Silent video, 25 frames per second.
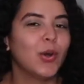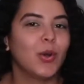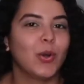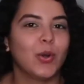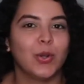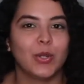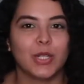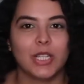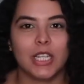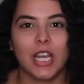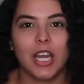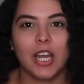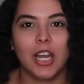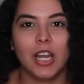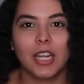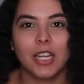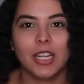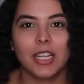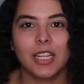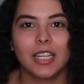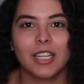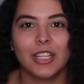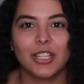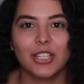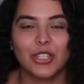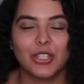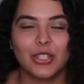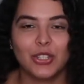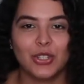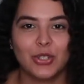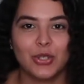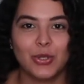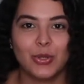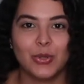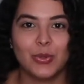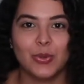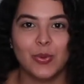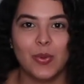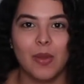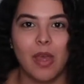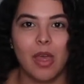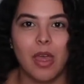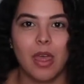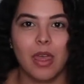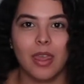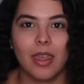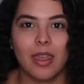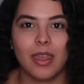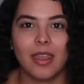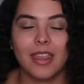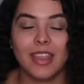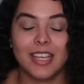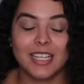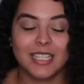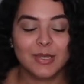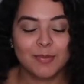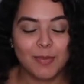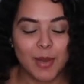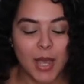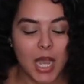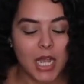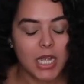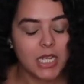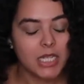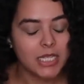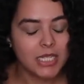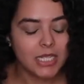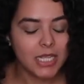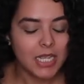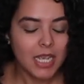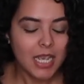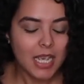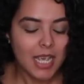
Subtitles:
holding on to this box